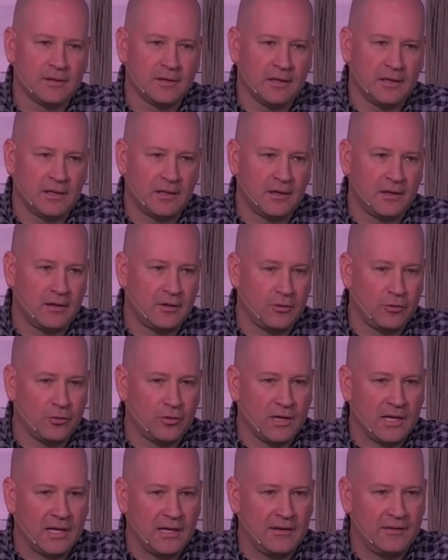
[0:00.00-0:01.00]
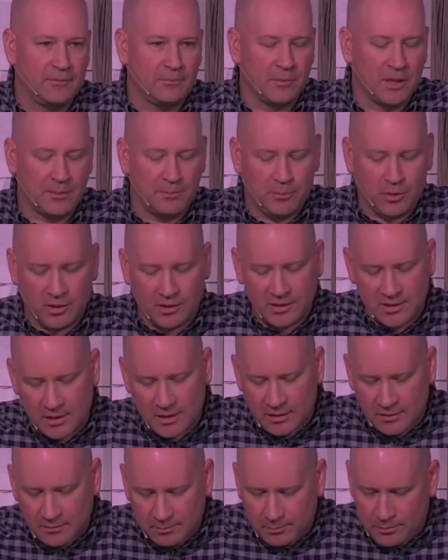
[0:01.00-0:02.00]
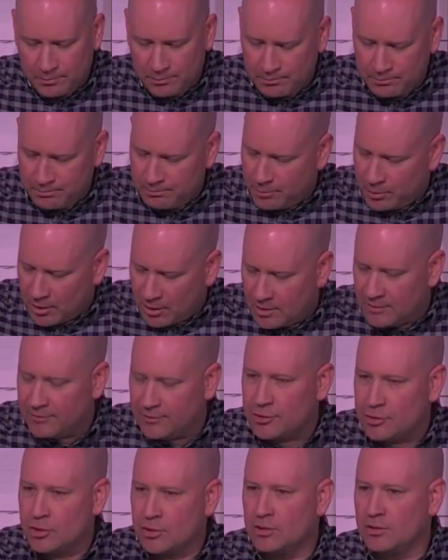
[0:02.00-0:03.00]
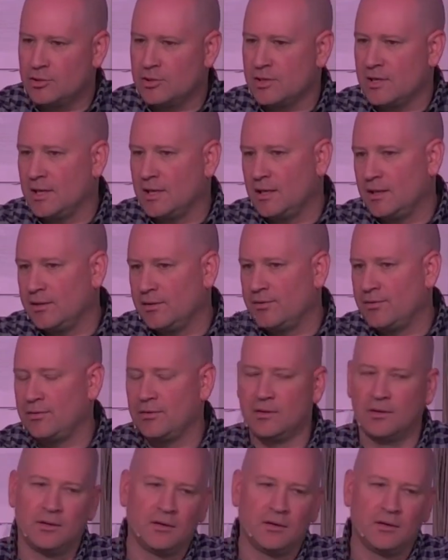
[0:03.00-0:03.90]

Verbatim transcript: Uh, or I'm a part part of a church that is,